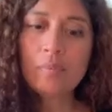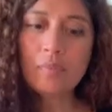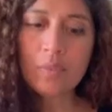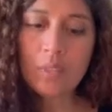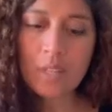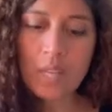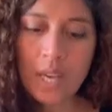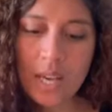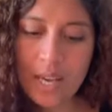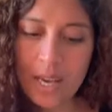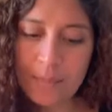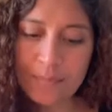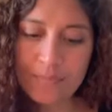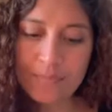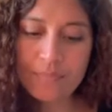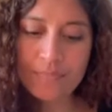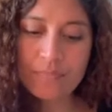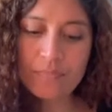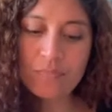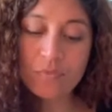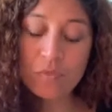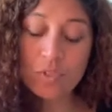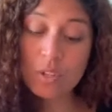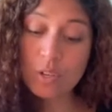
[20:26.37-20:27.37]

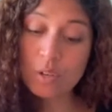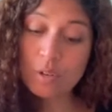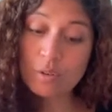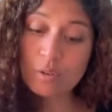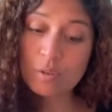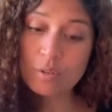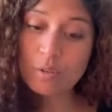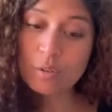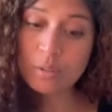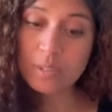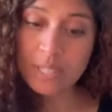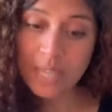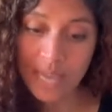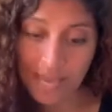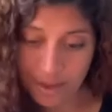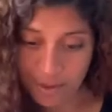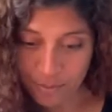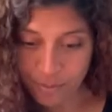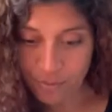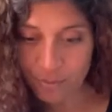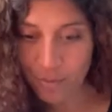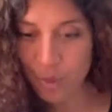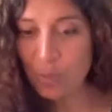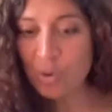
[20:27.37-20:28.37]
When
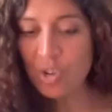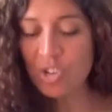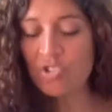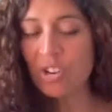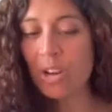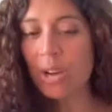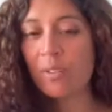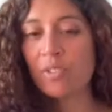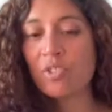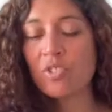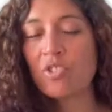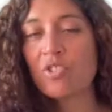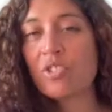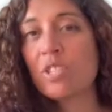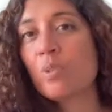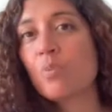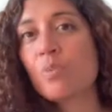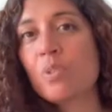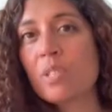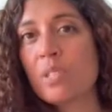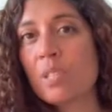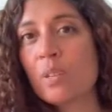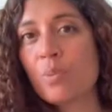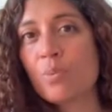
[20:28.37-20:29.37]
We Drown in the Street
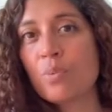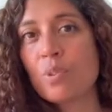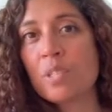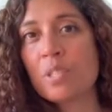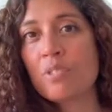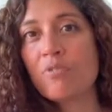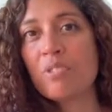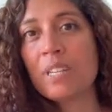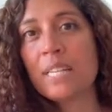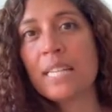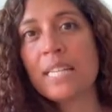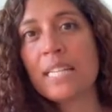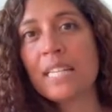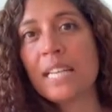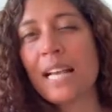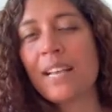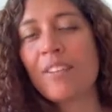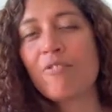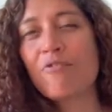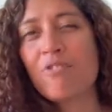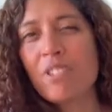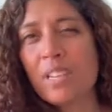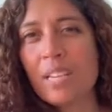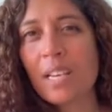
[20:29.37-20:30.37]
was really like
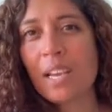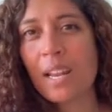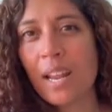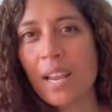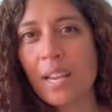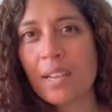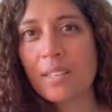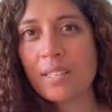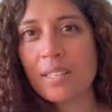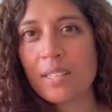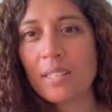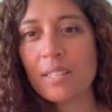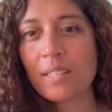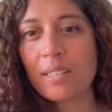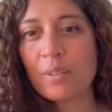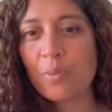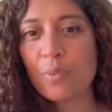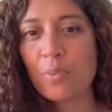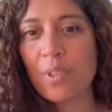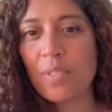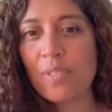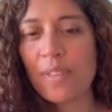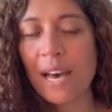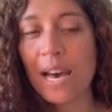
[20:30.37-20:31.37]
reconnecting
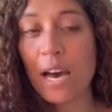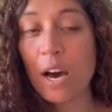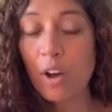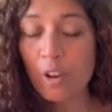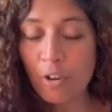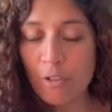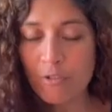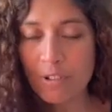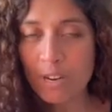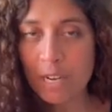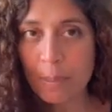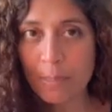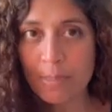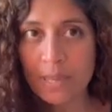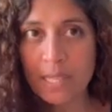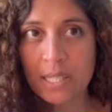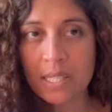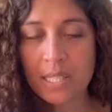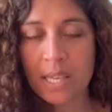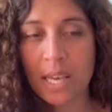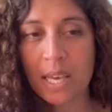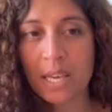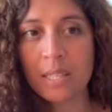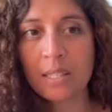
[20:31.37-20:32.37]
with that on a really big
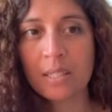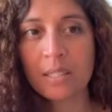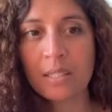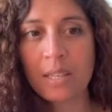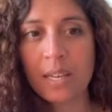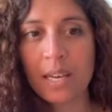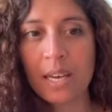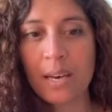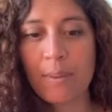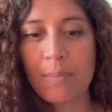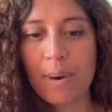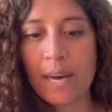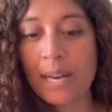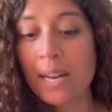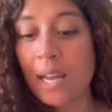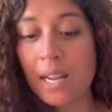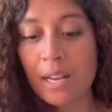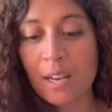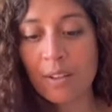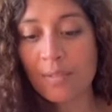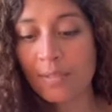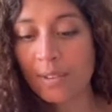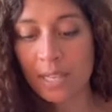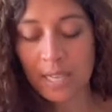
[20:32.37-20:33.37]
scale. And I
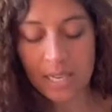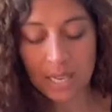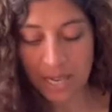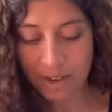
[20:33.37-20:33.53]
love it.